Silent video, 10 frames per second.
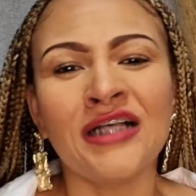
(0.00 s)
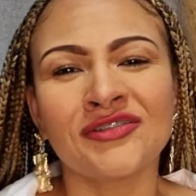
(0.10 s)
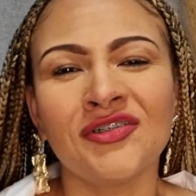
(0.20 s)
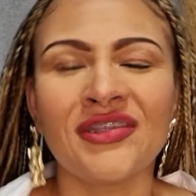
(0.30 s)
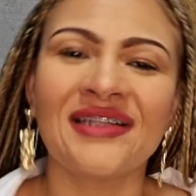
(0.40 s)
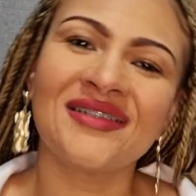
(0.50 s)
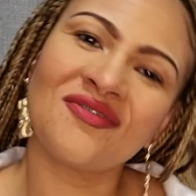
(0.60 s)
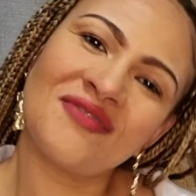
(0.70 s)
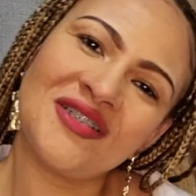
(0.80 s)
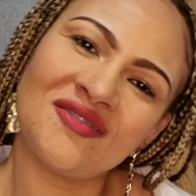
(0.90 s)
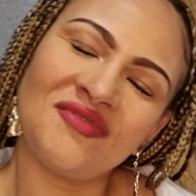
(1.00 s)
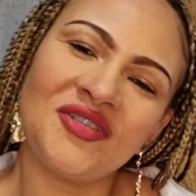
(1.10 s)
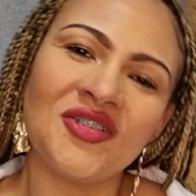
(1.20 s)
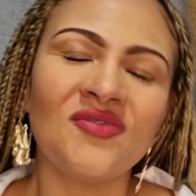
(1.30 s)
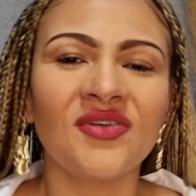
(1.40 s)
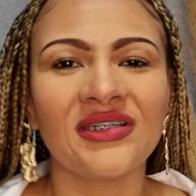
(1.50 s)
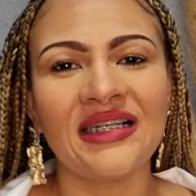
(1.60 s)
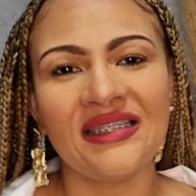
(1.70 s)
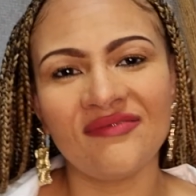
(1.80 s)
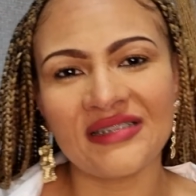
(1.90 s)
So that's the first video. We're gonna
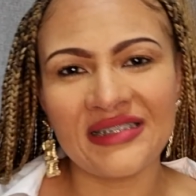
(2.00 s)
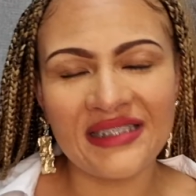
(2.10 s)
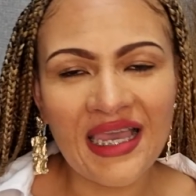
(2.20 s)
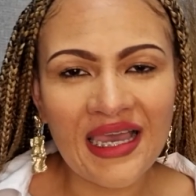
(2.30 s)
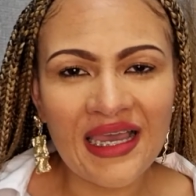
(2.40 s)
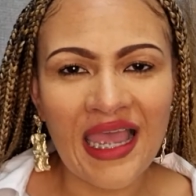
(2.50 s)
leave it here.